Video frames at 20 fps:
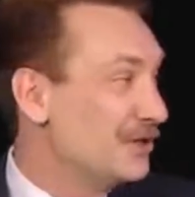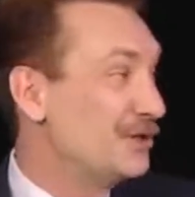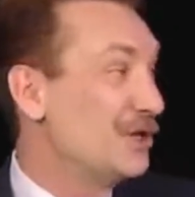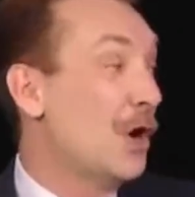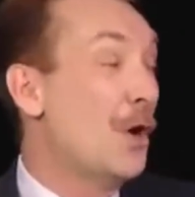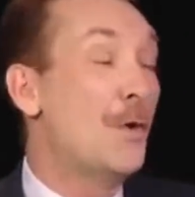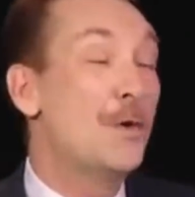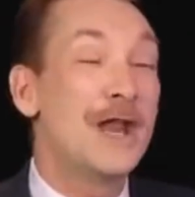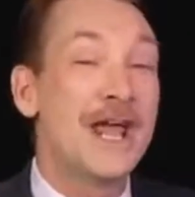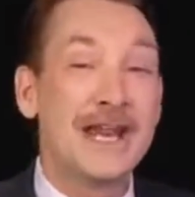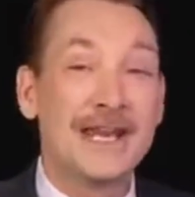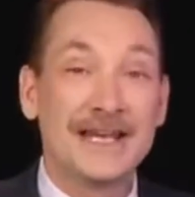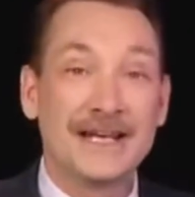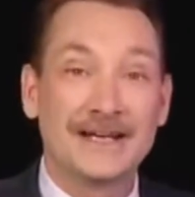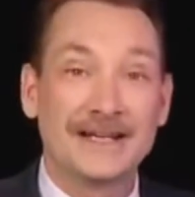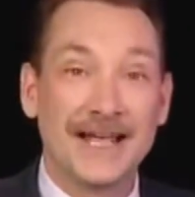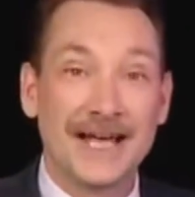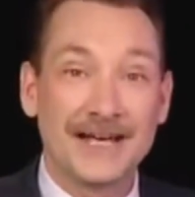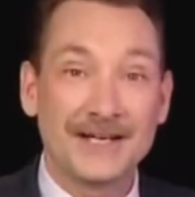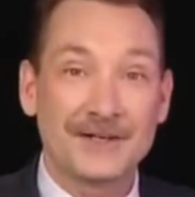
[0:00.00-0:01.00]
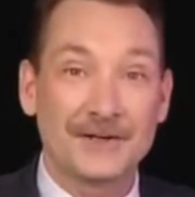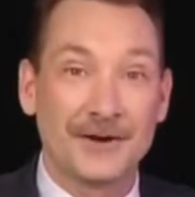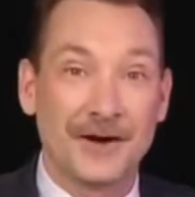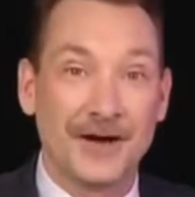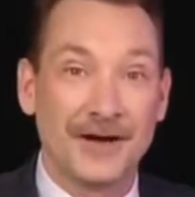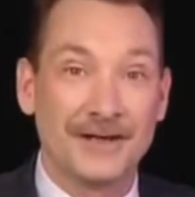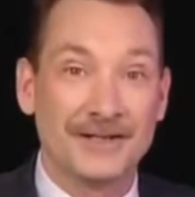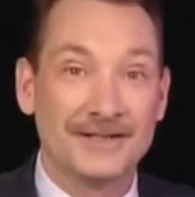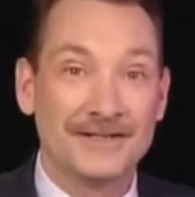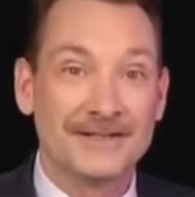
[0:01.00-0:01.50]
donating
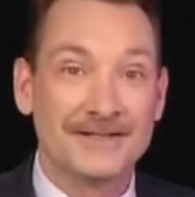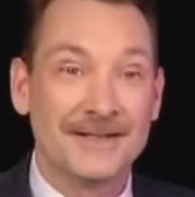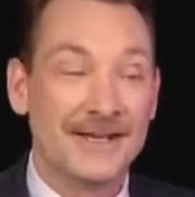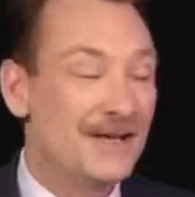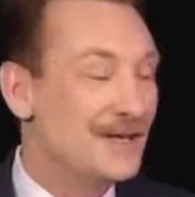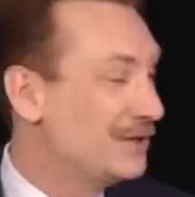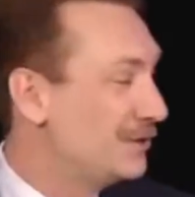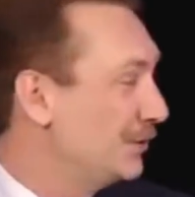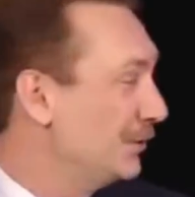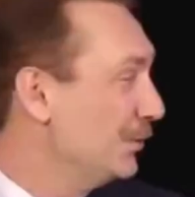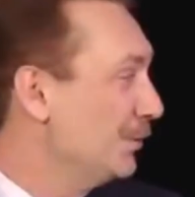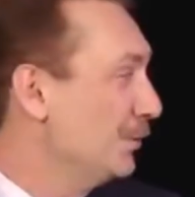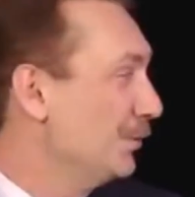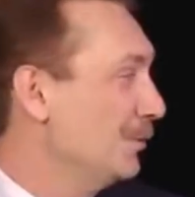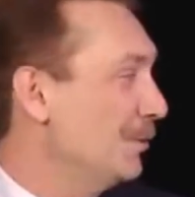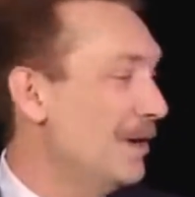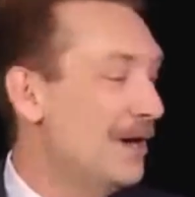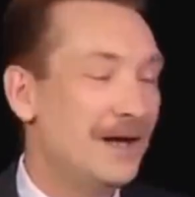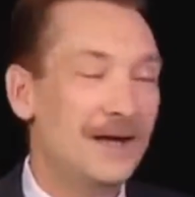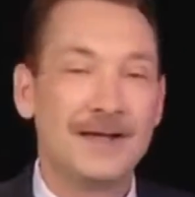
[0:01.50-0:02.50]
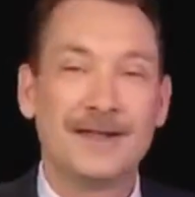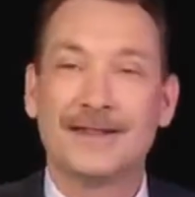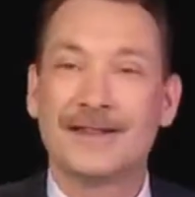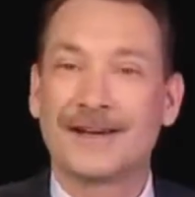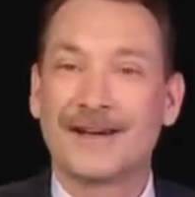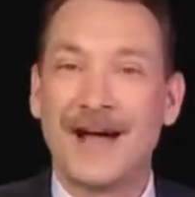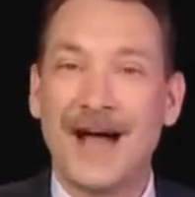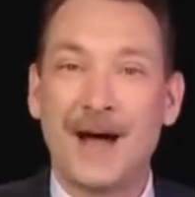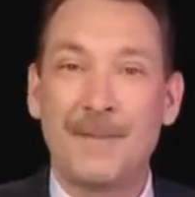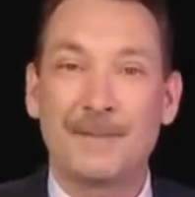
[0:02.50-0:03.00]
electrons to
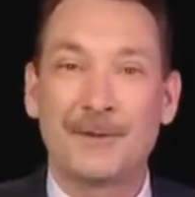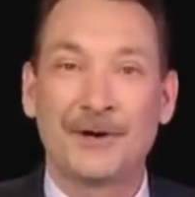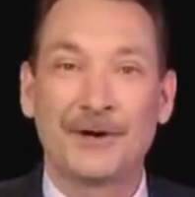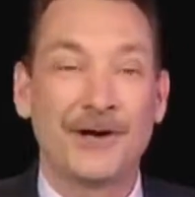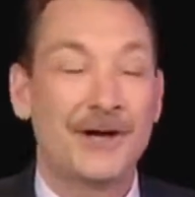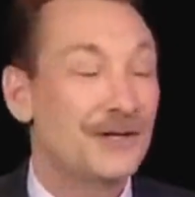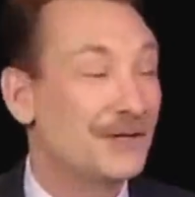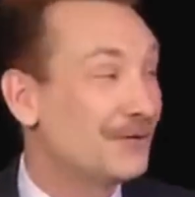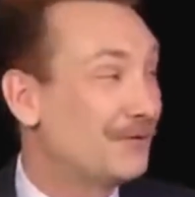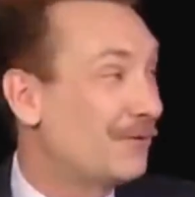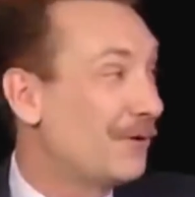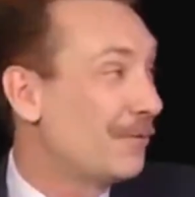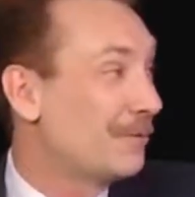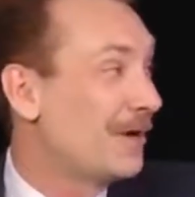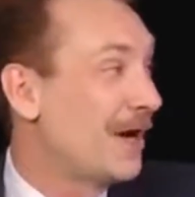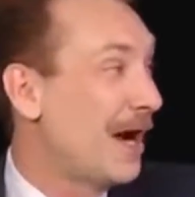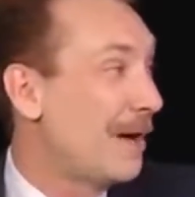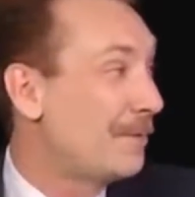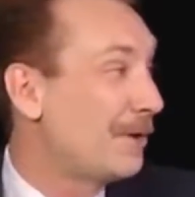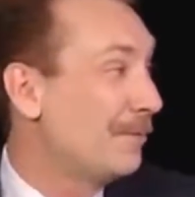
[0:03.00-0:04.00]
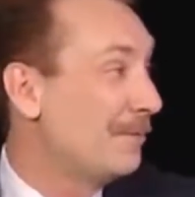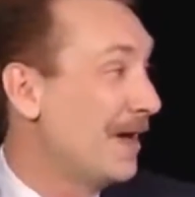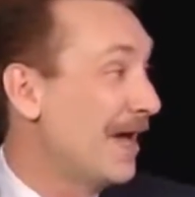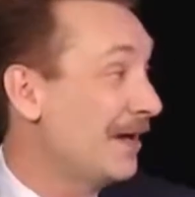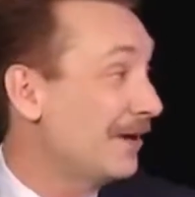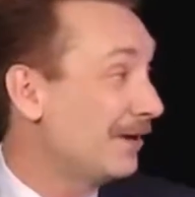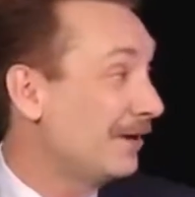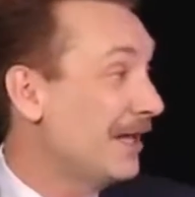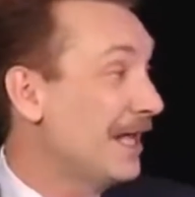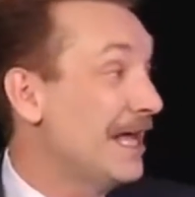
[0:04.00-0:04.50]
the copper to form copper
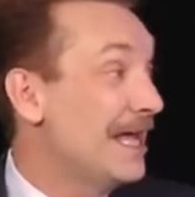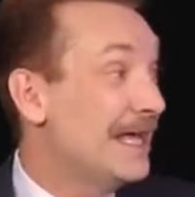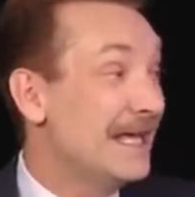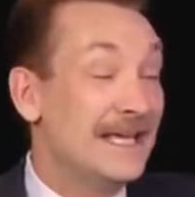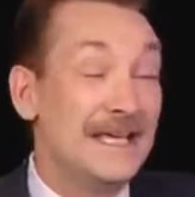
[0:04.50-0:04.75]
metal.